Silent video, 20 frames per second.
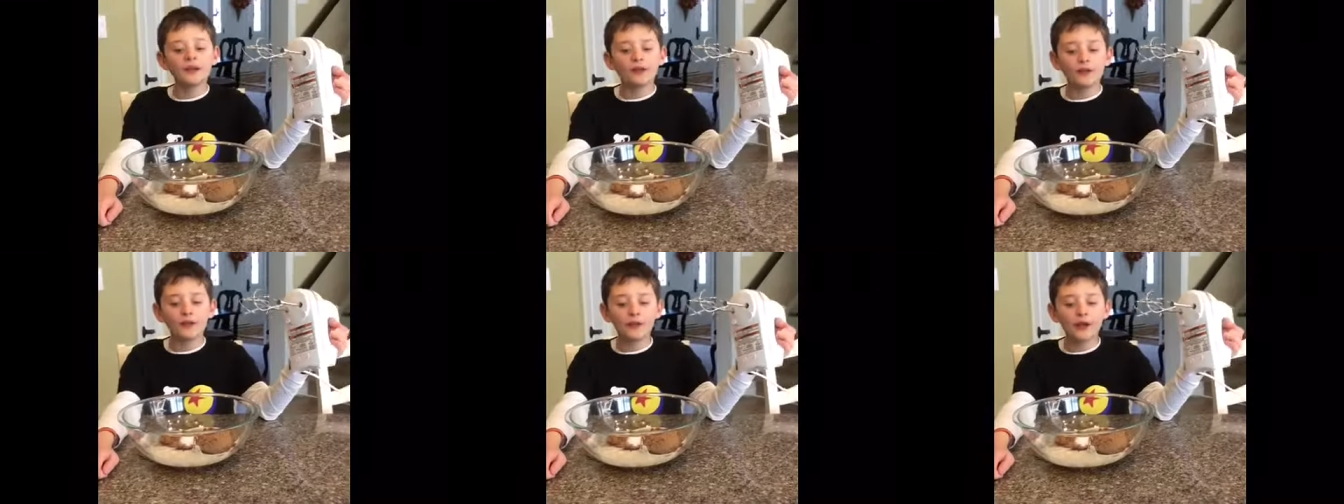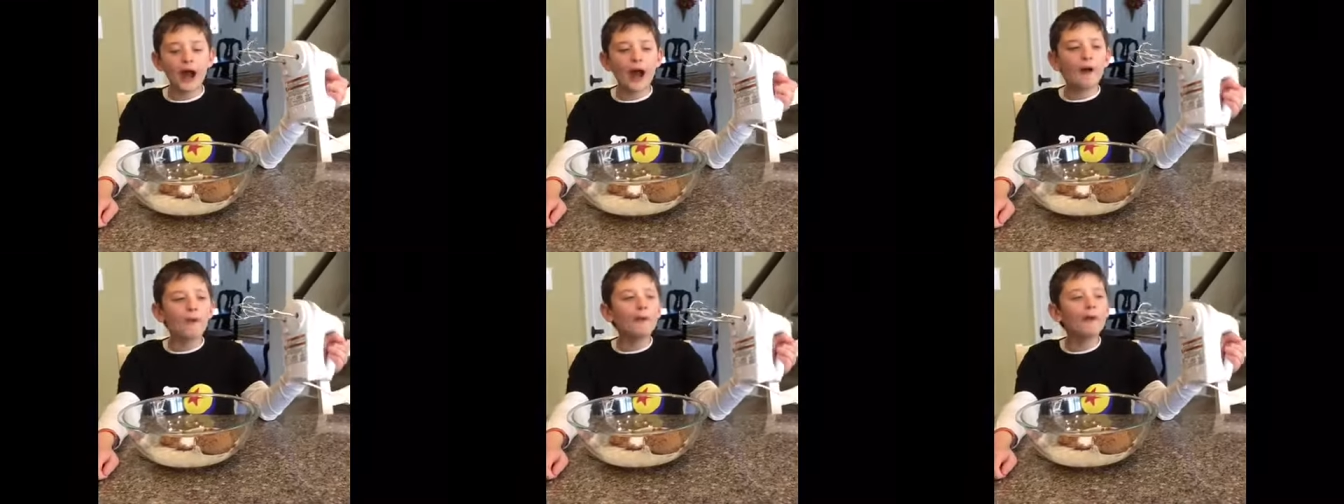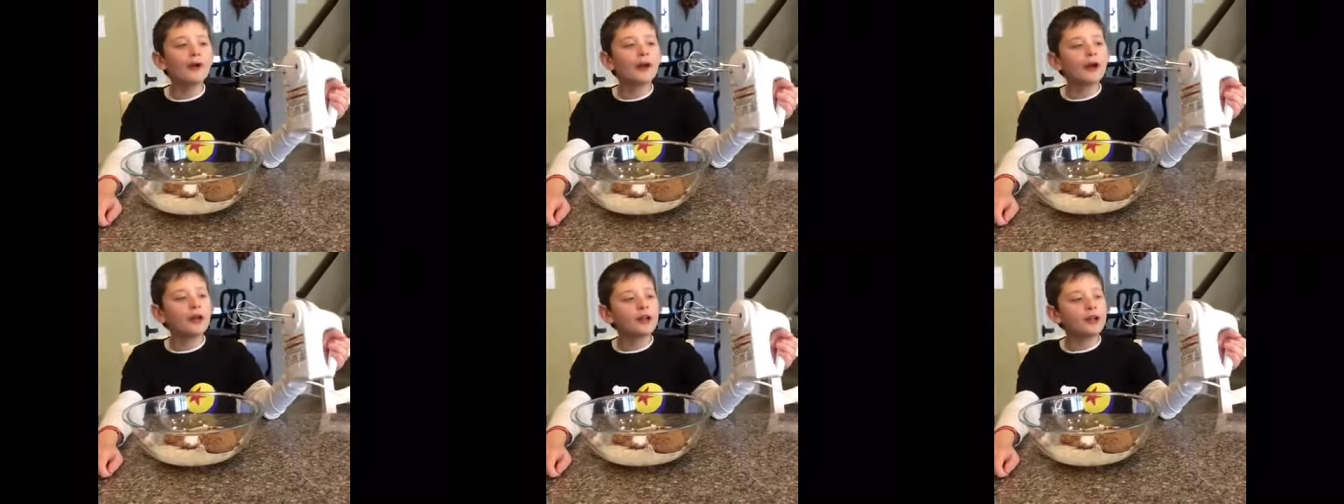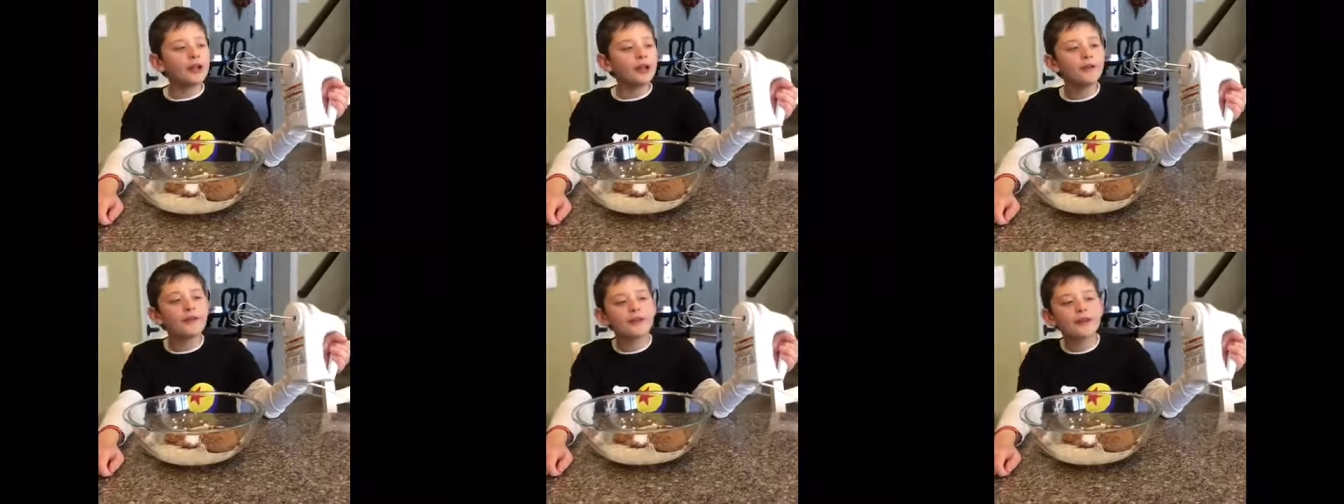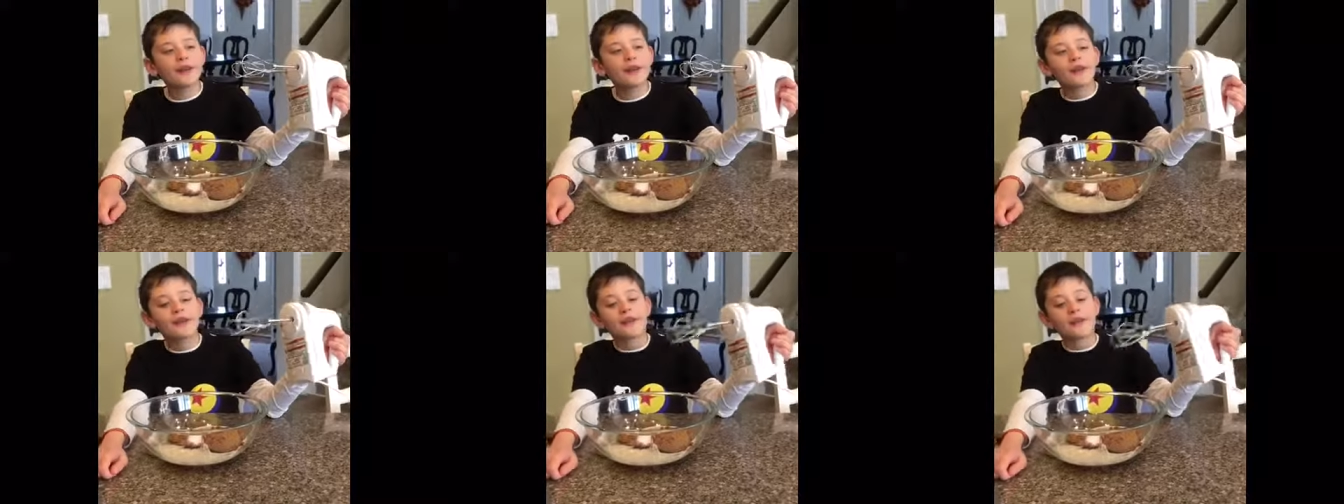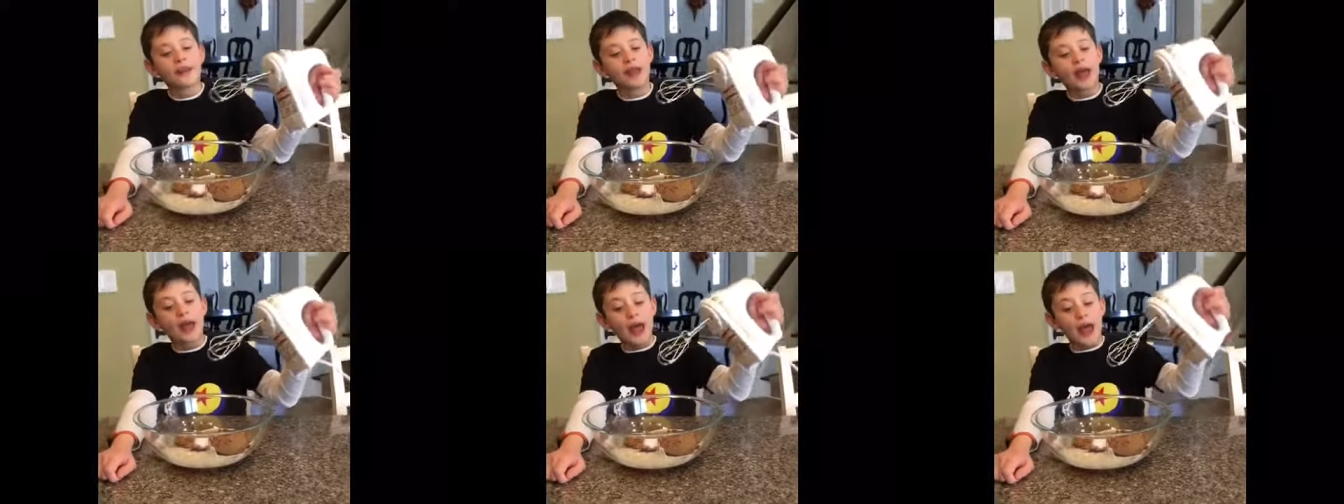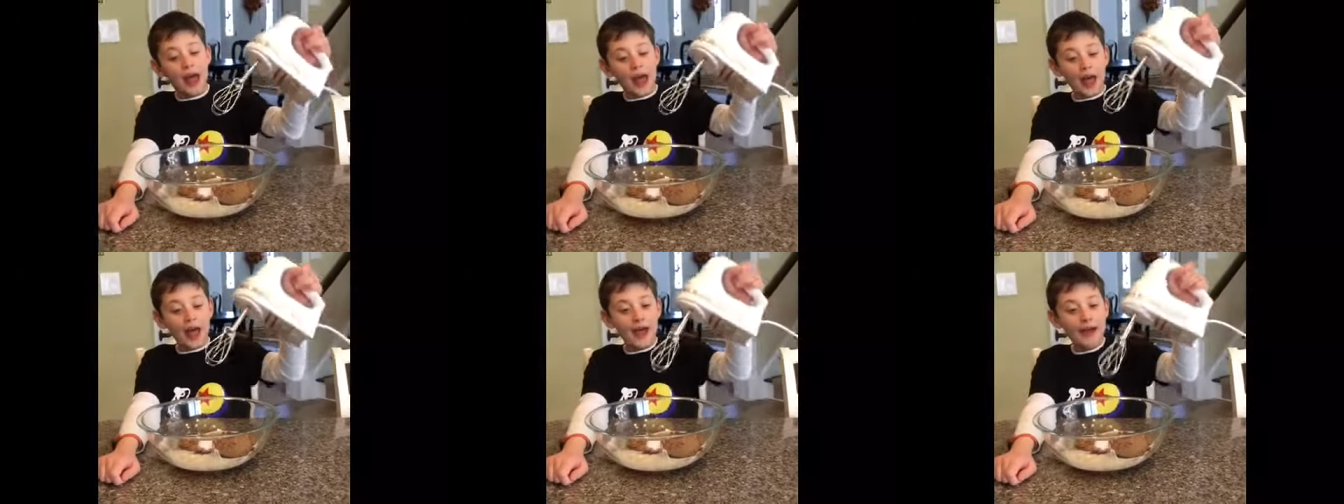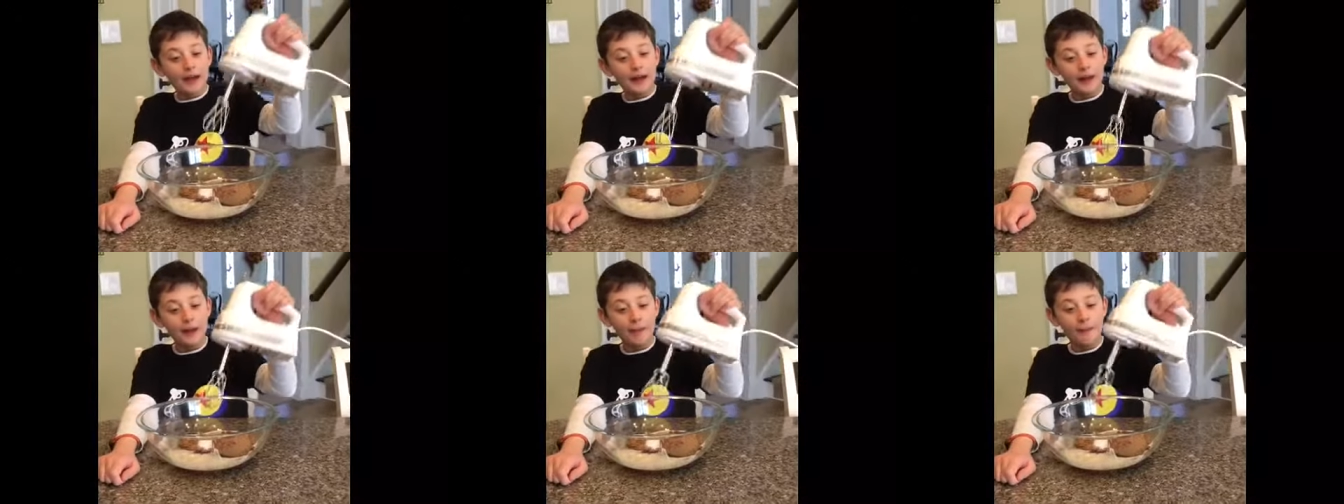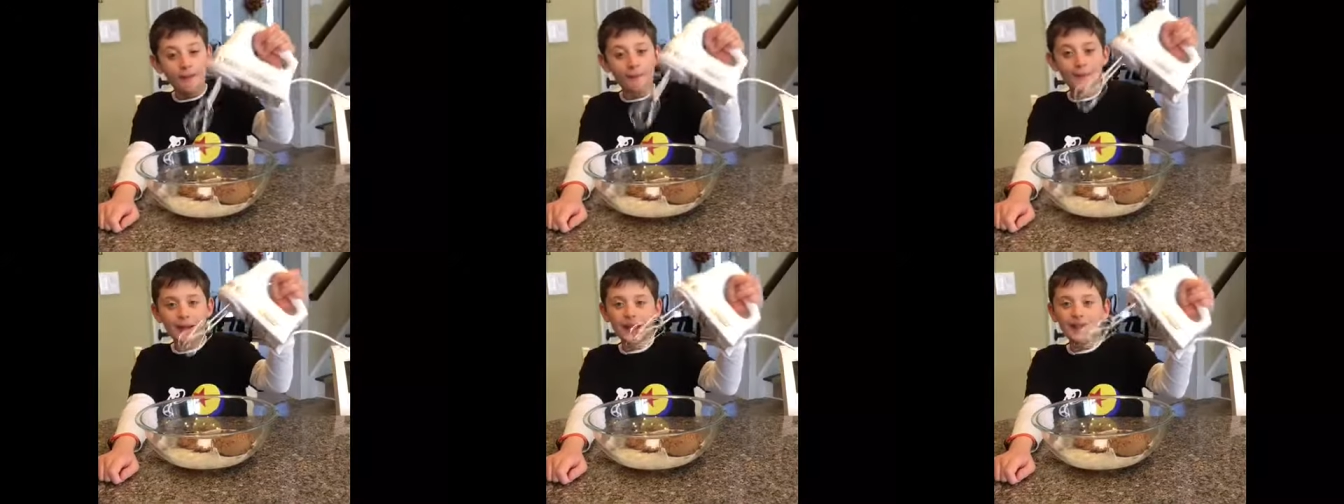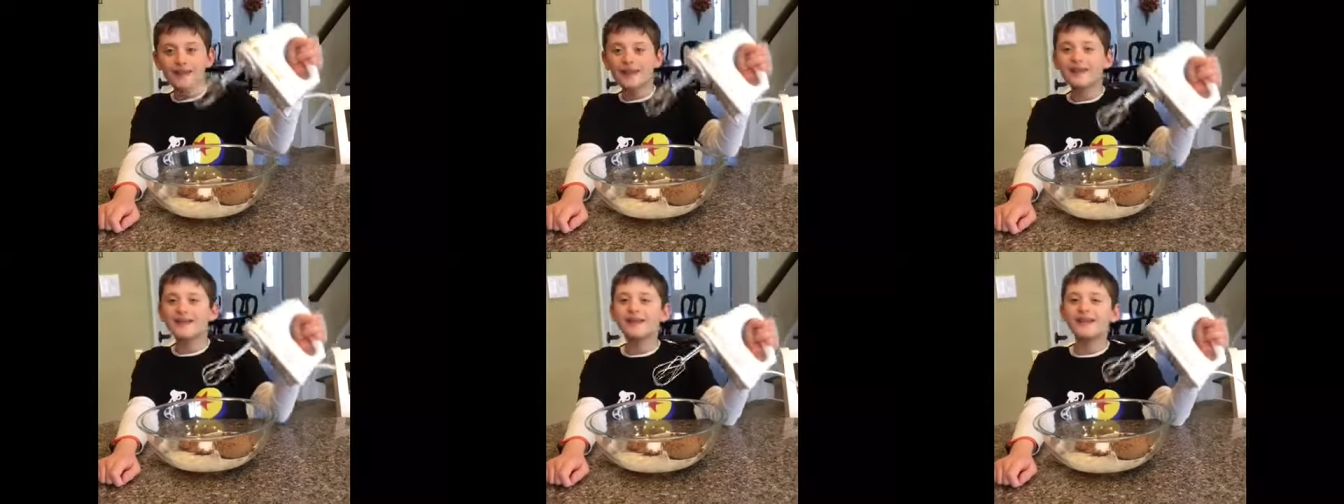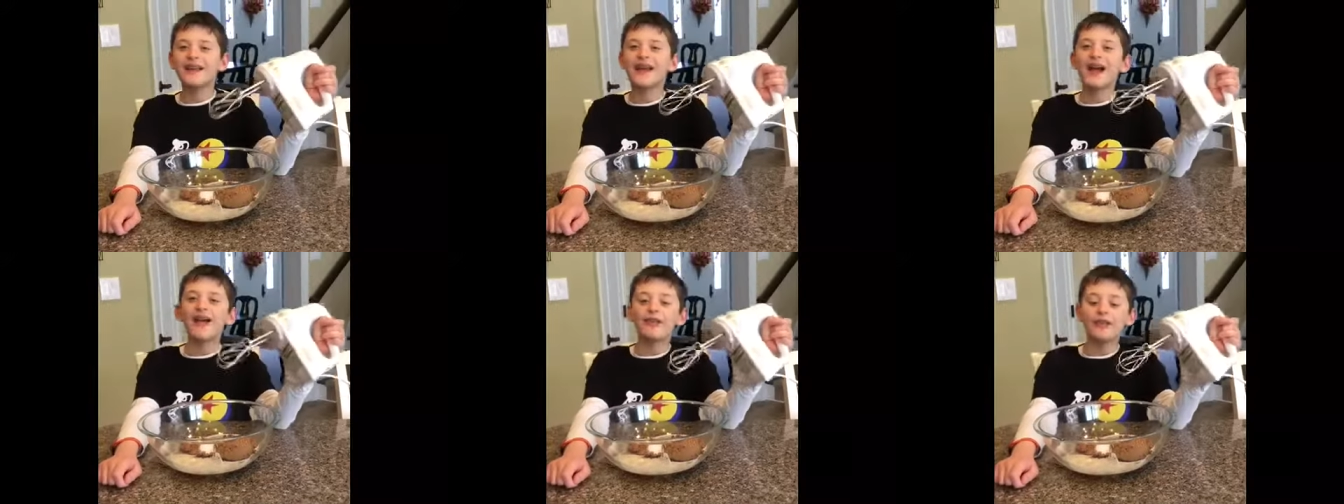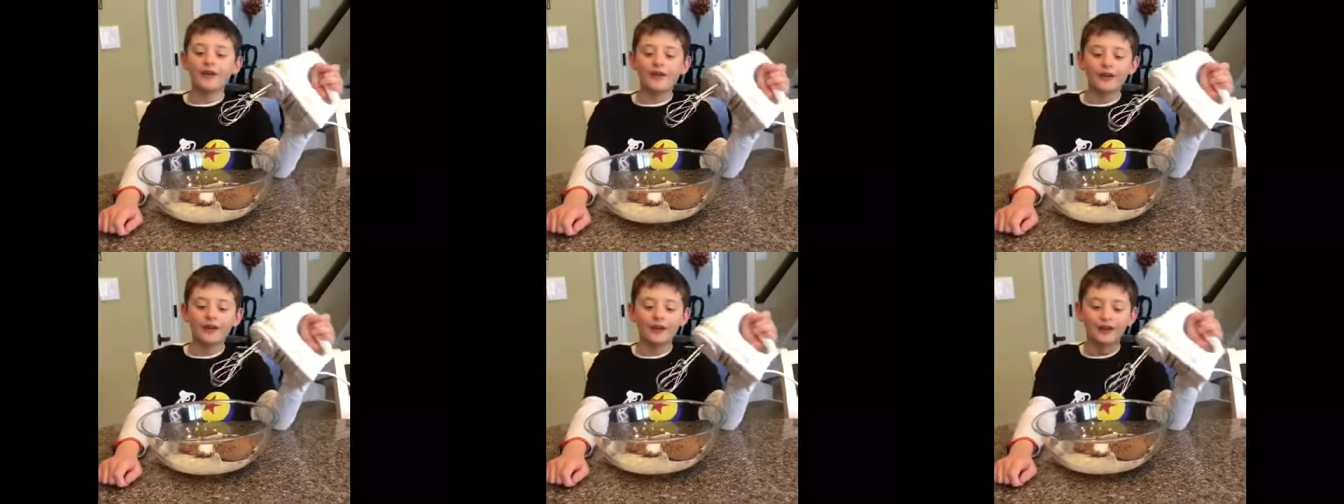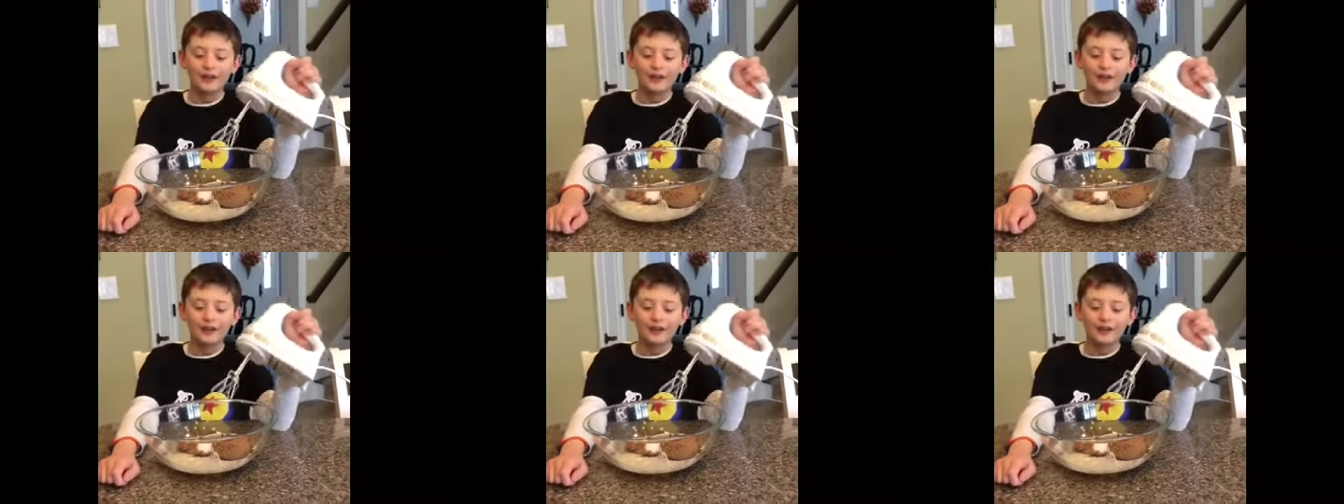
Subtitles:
so now we're gonna use this and mix it together.